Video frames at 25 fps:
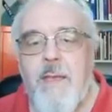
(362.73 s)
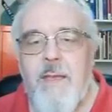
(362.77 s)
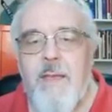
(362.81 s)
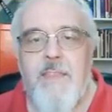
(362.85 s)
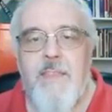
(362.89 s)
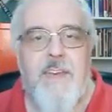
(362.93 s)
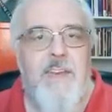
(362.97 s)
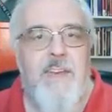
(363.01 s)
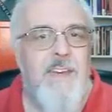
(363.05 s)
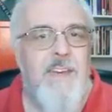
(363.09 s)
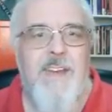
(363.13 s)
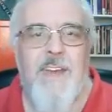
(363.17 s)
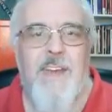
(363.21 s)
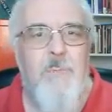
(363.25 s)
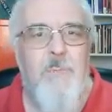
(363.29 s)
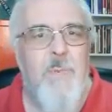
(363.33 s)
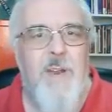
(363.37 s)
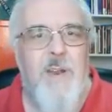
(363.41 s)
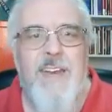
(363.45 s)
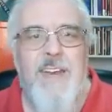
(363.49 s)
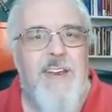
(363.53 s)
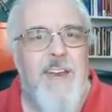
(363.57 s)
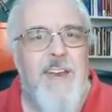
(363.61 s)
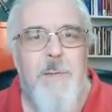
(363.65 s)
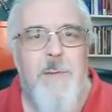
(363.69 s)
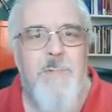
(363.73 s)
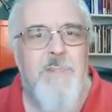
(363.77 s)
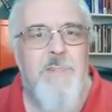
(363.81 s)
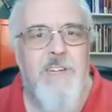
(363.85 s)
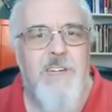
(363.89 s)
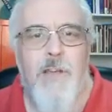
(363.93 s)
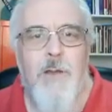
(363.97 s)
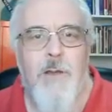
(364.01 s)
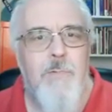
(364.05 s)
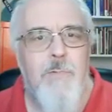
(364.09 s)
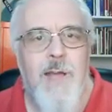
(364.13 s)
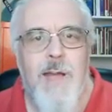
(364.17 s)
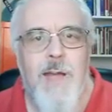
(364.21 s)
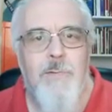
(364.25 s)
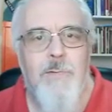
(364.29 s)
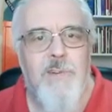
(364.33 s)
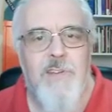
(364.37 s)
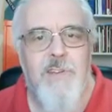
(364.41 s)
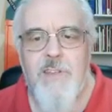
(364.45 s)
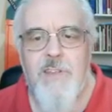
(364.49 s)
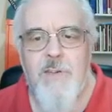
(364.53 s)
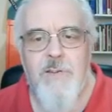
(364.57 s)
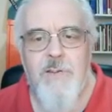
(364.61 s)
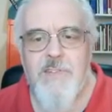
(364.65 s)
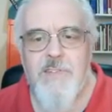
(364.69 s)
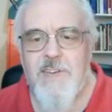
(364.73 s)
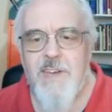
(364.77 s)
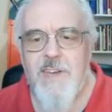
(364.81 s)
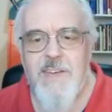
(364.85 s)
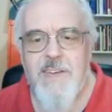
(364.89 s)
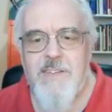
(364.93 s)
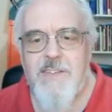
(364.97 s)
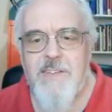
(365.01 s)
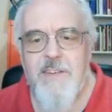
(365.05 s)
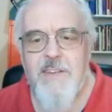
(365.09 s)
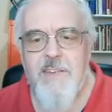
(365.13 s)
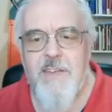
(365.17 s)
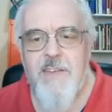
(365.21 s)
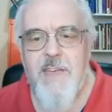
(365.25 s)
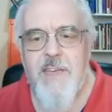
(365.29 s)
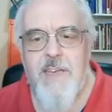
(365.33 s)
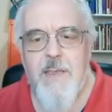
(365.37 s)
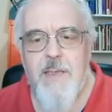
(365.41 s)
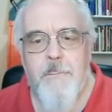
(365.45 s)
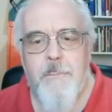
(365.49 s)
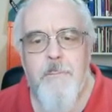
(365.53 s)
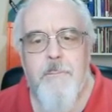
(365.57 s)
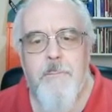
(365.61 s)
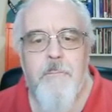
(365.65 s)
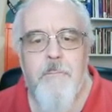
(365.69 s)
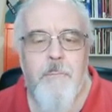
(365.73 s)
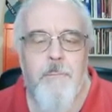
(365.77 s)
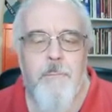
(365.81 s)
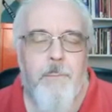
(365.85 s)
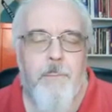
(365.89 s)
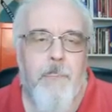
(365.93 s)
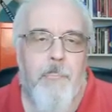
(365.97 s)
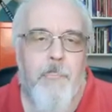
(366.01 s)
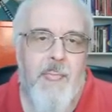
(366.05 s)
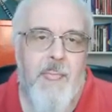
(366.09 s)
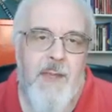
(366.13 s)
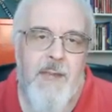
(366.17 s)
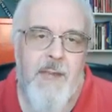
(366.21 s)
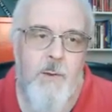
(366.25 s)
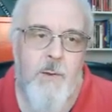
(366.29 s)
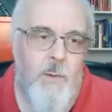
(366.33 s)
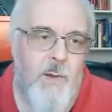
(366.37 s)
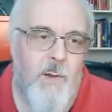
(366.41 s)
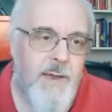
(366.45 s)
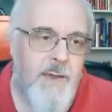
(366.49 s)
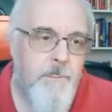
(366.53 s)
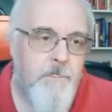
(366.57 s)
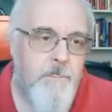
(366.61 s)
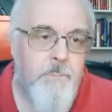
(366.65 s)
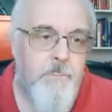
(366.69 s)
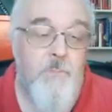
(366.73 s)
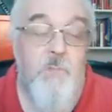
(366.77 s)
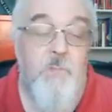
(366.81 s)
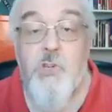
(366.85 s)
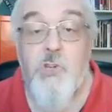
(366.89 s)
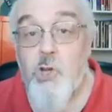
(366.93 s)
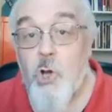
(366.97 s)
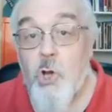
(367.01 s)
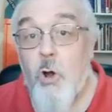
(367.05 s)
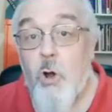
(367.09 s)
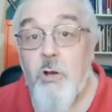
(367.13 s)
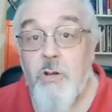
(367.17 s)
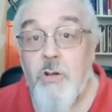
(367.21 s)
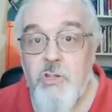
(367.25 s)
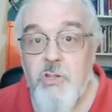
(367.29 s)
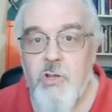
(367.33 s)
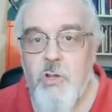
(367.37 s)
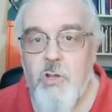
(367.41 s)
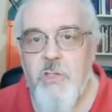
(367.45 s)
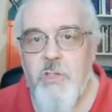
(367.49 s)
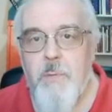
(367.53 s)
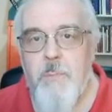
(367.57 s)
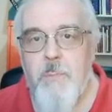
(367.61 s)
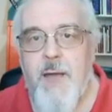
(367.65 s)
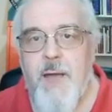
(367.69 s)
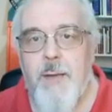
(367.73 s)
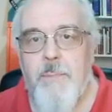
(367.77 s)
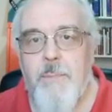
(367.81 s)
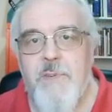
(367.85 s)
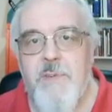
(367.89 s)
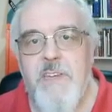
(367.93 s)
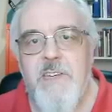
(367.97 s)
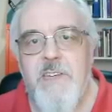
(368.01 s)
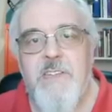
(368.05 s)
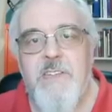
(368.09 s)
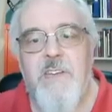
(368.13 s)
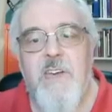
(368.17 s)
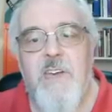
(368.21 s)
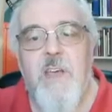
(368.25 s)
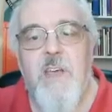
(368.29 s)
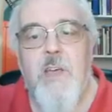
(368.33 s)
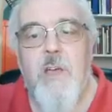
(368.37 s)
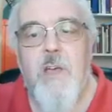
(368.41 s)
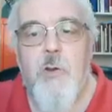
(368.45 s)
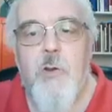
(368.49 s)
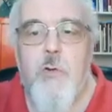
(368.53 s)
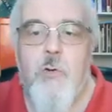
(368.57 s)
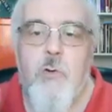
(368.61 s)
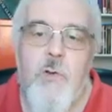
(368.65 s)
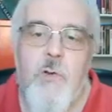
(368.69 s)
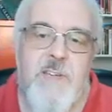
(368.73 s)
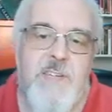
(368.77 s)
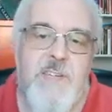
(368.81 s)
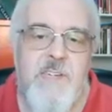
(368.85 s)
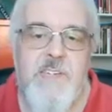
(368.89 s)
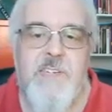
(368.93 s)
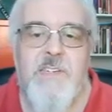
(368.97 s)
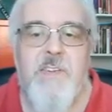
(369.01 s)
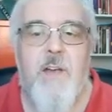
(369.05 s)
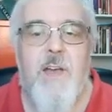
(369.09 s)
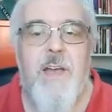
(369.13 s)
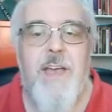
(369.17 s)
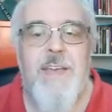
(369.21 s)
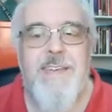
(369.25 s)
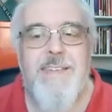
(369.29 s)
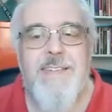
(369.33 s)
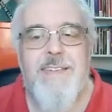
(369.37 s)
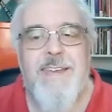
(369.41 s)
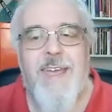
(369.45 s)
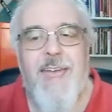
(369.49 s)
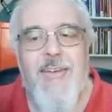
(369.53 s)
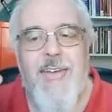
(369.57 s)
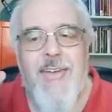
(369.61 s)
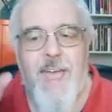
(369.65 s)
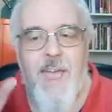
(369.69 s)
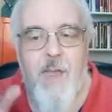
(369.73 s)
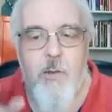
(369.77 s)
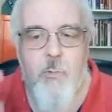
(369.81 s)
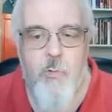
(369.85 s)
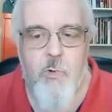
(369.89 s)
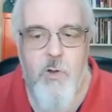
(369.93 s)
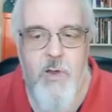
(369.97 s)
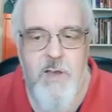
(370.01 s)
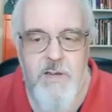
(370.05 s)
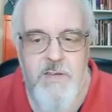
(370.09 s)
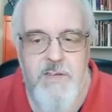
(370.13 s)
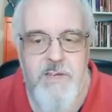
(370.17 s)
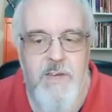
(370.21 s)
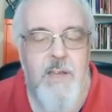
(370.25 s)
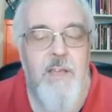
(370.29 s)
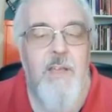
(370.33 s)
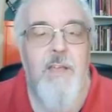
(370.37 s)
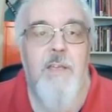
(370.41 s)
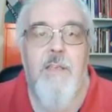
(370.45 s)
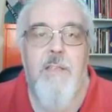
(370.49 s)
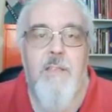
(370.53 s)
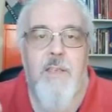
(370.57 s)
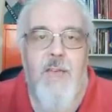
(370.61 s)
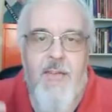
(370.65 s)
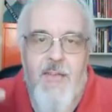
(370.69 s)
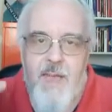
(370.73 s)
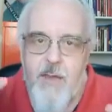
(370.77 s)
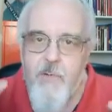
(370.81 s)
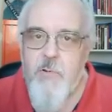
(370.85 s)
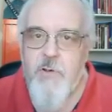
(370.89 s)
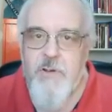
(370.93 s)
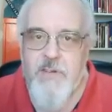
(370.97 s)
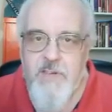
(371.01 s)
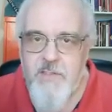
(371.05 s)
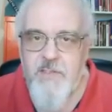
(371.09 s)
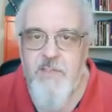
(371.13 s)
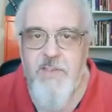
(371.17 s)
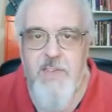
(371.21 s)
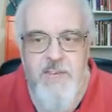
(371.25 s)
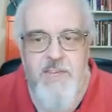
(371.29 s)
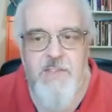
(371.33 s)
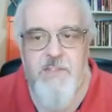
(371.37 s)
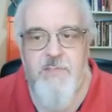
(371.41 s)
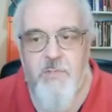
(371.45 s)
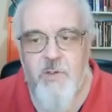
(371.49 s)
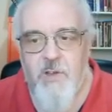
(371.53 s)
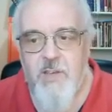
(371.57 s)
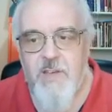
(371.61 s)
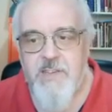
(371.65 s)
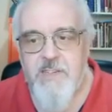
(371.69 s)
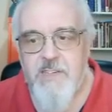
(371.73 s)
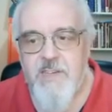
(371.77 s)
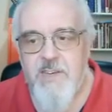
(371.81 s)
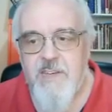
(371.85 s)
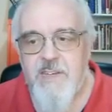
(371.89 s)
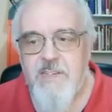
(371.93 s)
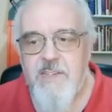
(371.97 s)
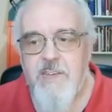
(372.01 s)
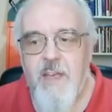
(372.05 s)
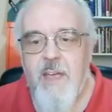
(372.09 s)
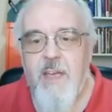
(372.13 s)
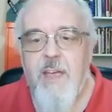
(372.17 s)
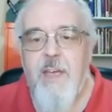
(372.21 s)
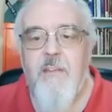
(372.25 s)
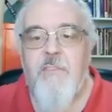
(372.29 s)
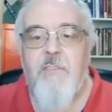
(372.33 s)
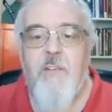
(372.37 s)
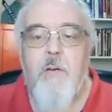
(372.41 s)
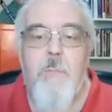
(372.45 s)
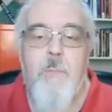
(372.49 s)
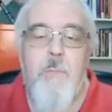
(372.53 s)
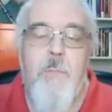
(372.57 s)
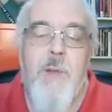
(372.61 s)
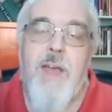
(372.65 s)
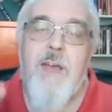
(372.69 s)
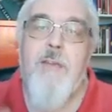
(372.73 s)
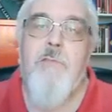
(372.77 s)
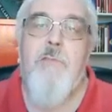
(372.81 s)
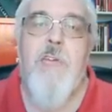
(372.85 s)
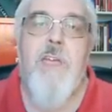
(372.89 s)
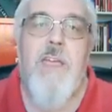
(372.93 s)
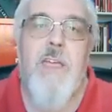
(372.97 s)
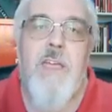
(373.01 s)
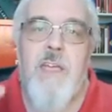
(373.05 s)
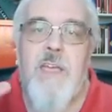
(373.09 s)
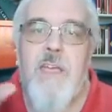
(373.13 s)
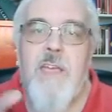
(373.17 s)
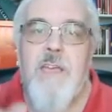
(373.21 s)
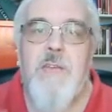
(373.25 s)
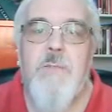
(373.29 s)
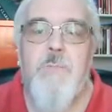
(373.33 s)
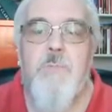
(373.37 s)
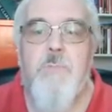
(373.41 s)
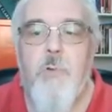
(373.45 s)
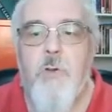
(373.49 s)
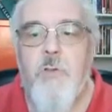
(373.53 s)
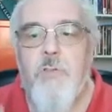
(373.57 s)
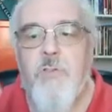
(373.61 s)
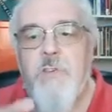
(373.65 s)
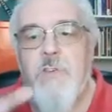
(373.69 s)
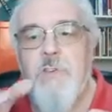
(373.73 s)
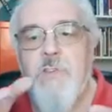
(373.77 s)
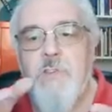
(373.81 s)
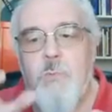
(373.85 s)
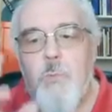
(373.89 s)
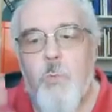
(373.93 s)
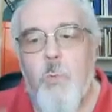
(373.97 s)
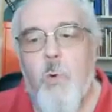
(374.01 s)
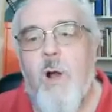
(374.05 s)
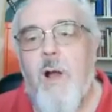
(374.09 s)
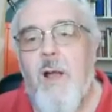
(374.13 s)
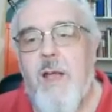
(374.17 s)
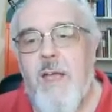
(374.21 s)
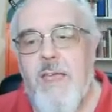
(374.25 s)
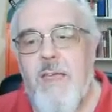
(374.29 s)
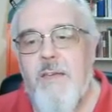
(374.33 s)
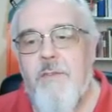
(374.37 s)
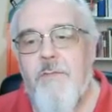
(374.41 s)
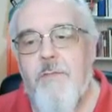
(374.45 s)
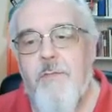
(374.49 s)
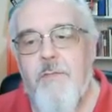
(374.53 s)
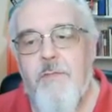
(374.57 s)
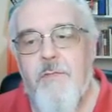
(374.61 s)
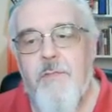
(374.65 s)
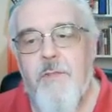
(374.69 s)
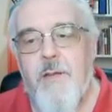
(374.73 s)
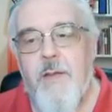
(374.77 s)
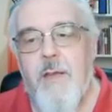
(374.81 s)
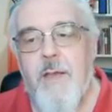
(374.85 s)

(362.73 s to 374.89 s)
They didn't have many names to go round in those days, did they? Anyway, John, John the Baptist, criticised Herod, the Herod in these verses, for marrying his brother's wife